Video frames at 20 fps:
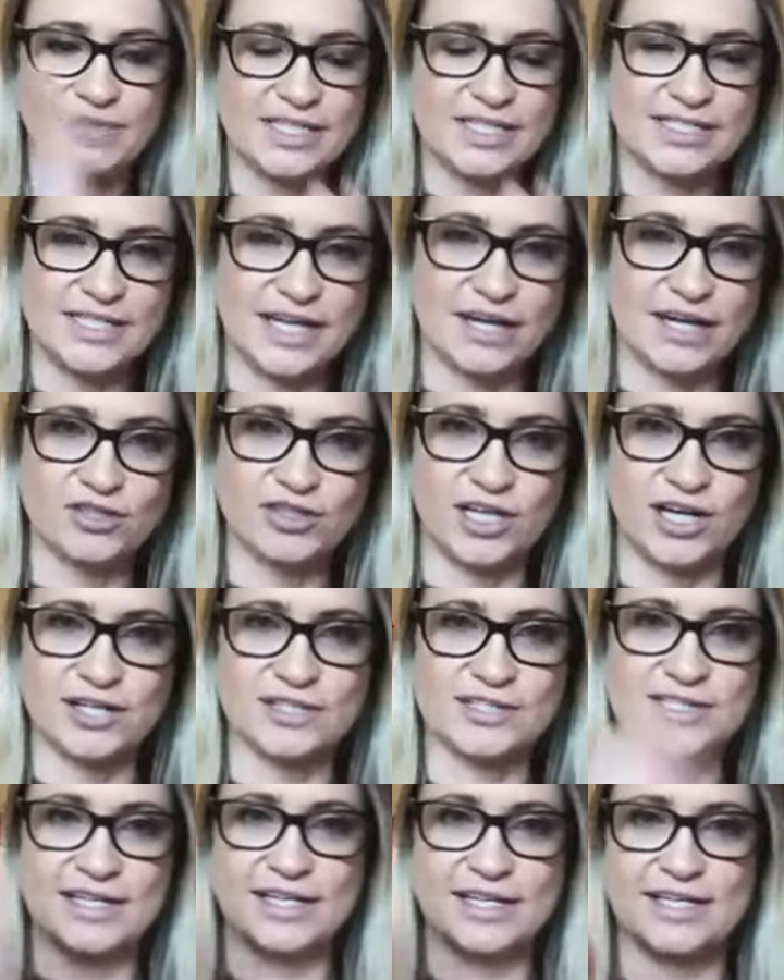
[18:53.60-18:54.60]

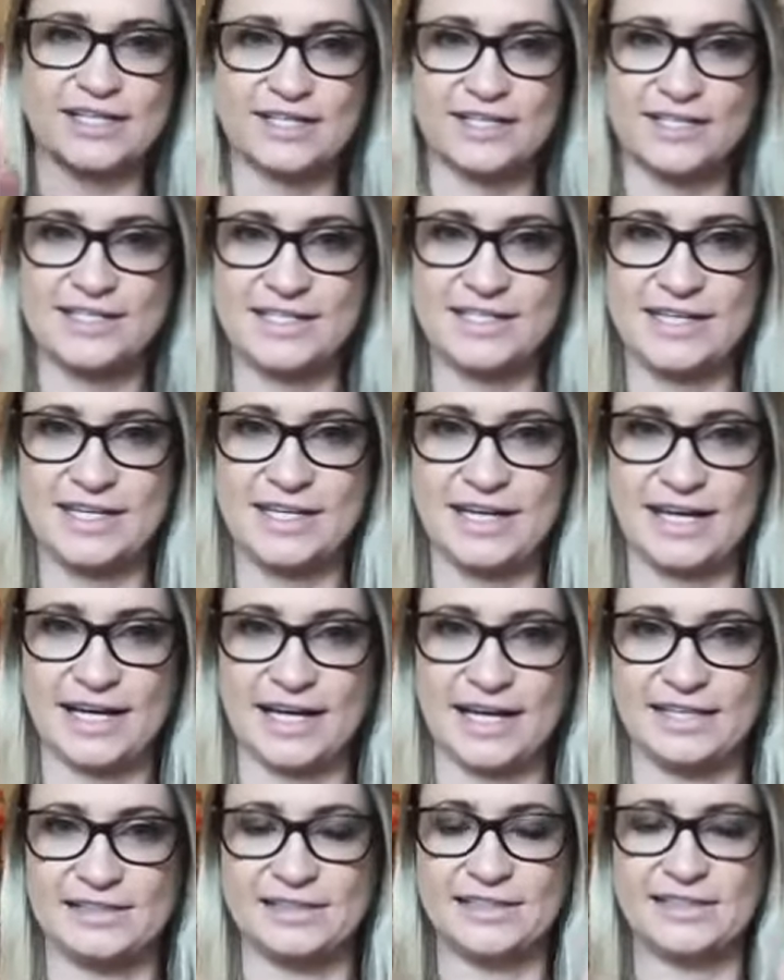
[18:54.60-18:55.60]
Cytotoxic,
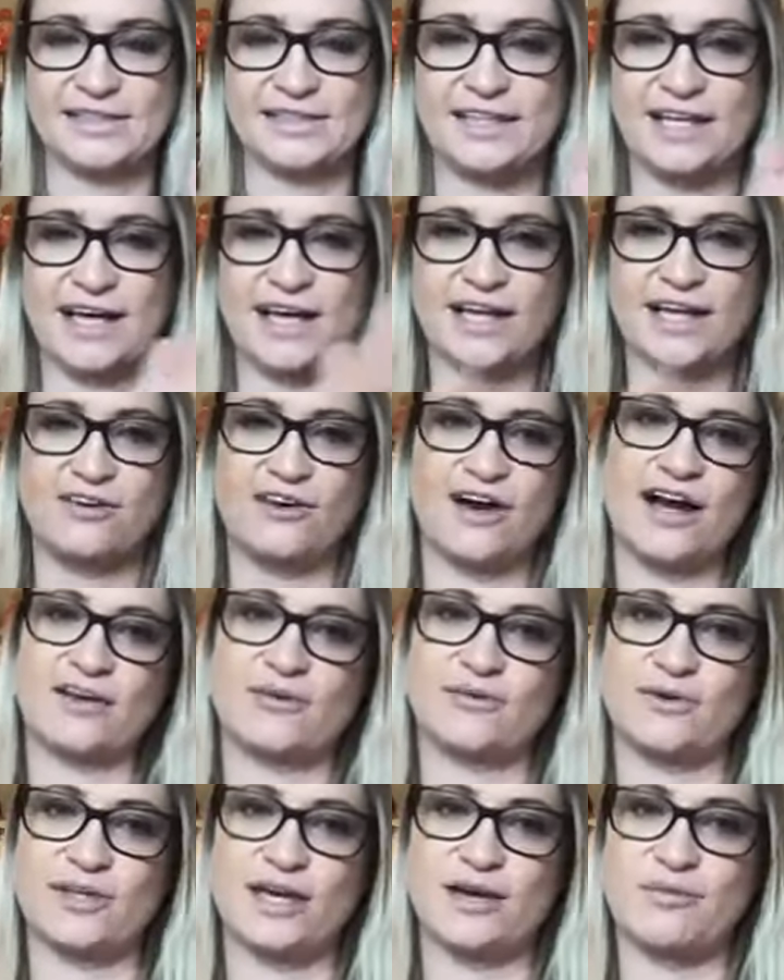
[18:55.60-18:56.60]
CD8, they interact
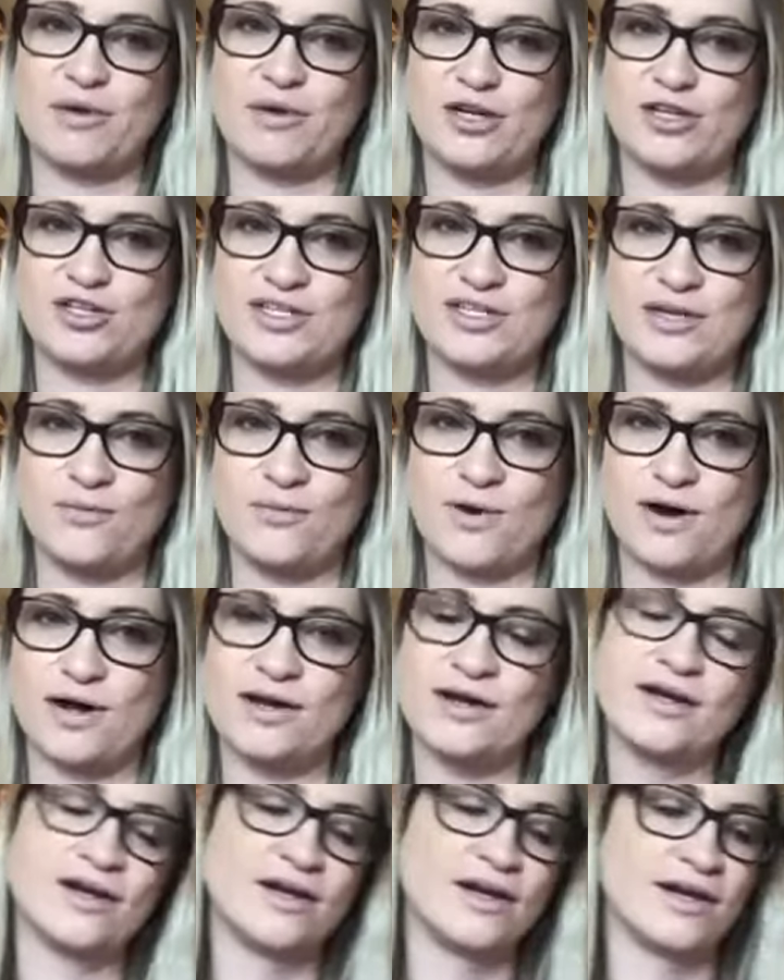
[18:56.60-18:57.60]
with MHC1.
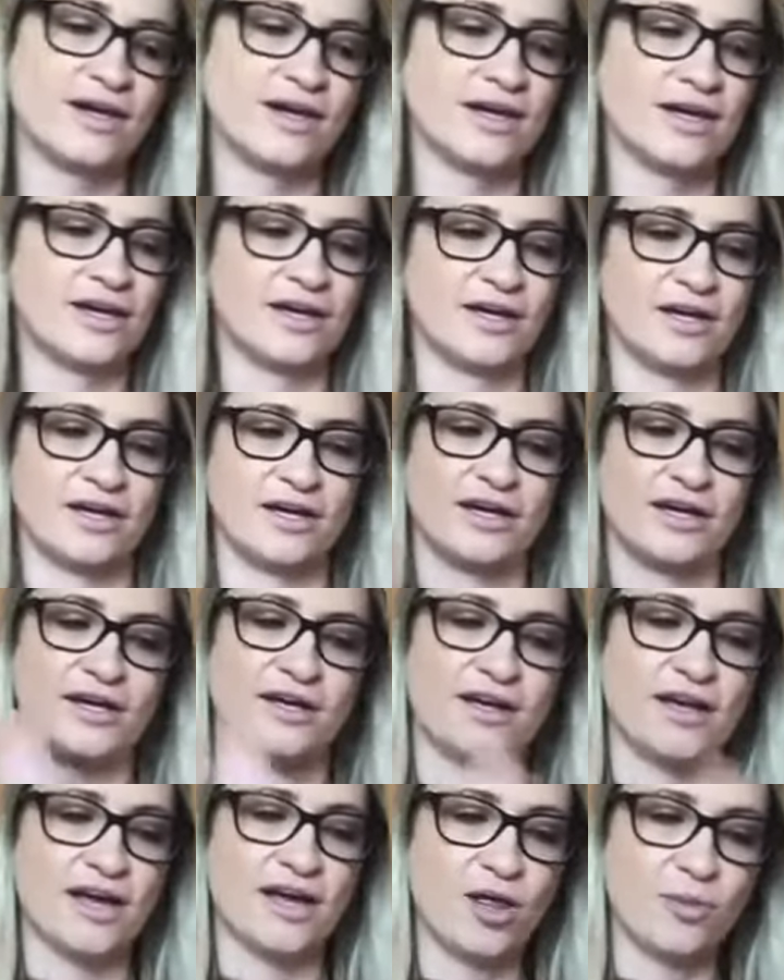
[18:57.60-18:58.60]

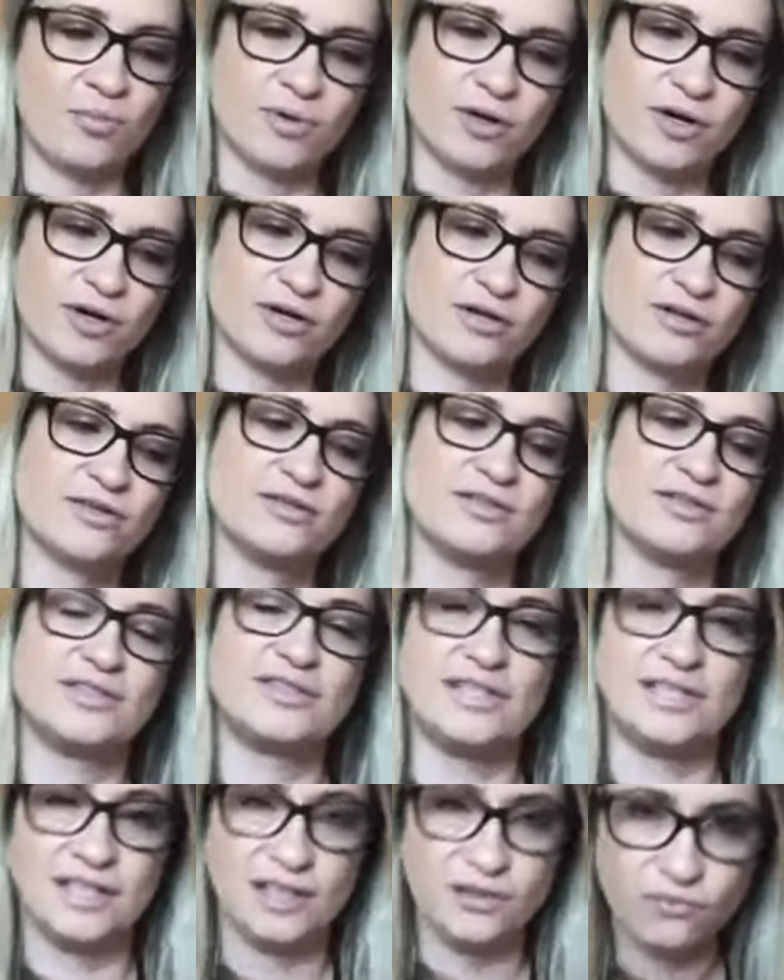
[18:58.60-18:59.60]
Helper,
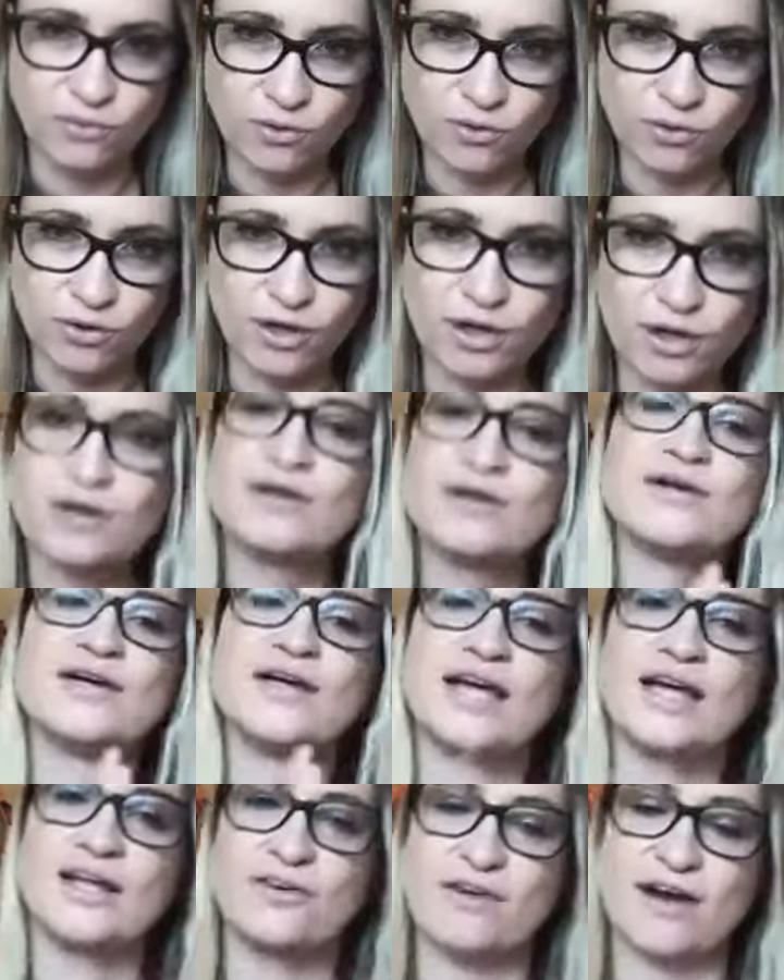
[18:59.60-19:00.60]
CD4,
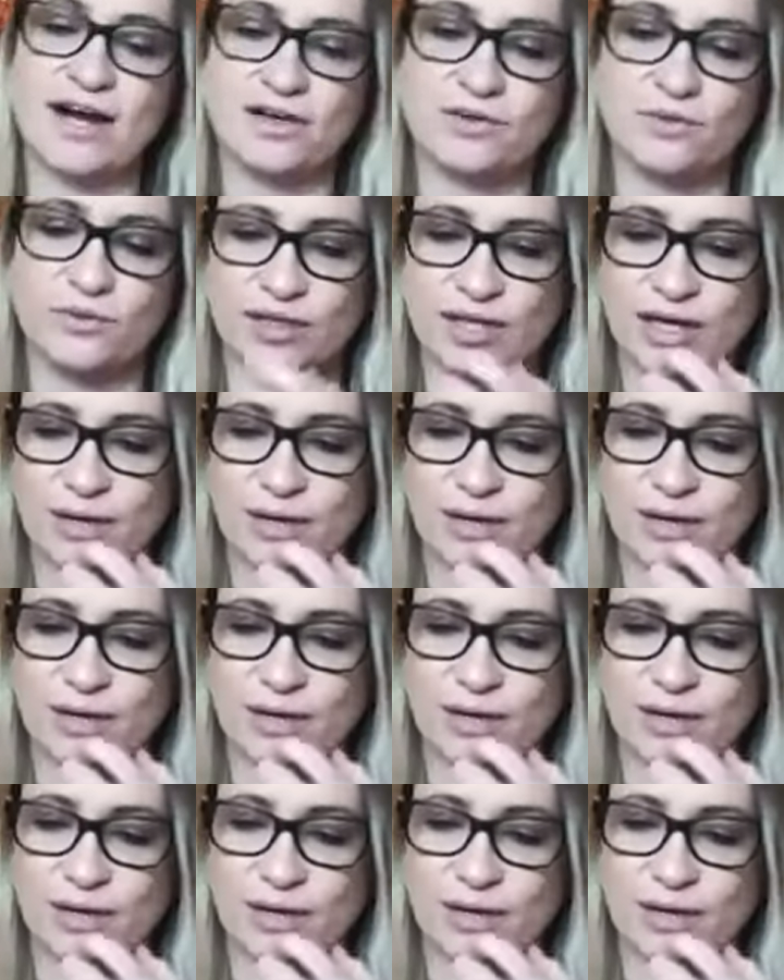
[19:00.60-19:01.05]
interact with